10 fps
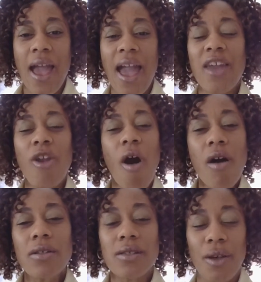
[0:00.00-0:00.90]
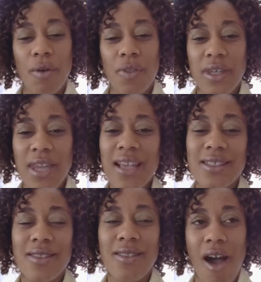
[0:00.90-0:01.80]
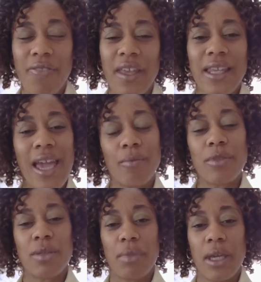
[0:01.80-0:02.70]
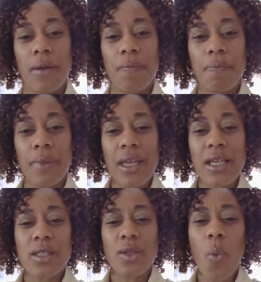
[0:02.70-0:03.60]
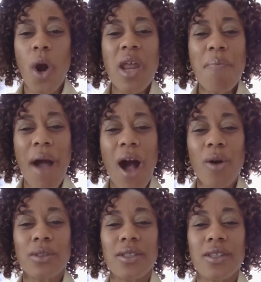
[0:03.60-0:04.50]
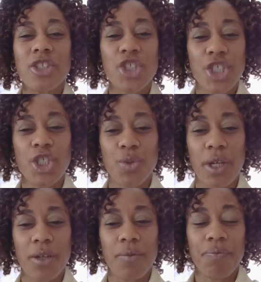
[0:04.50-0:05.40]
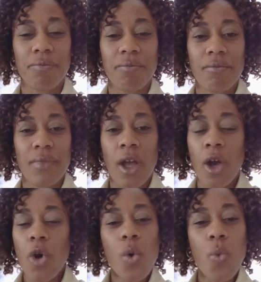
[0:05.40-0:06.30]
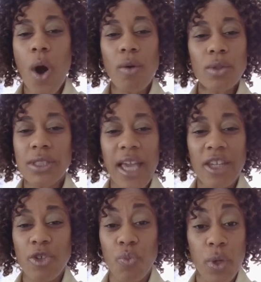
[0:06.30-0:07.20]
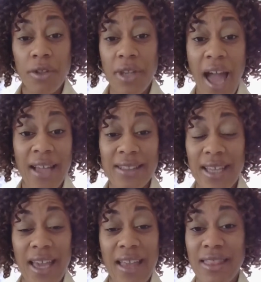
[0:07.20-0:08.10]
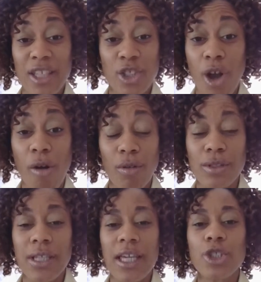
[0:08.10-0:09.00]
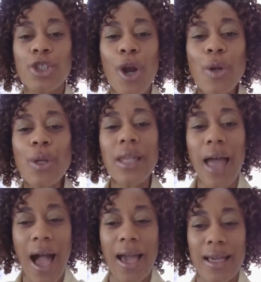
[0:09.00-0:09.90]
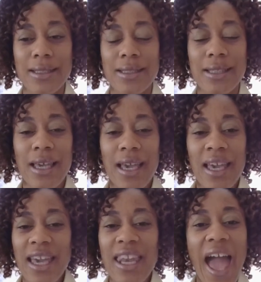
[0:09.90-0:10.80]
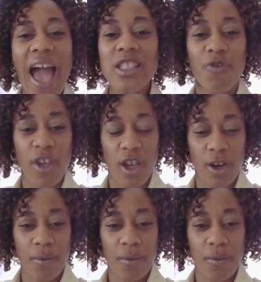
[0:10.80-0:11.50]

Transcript: And also, the next thought that came to me is what about the children who won't and will not, and they don't internalize it as fear.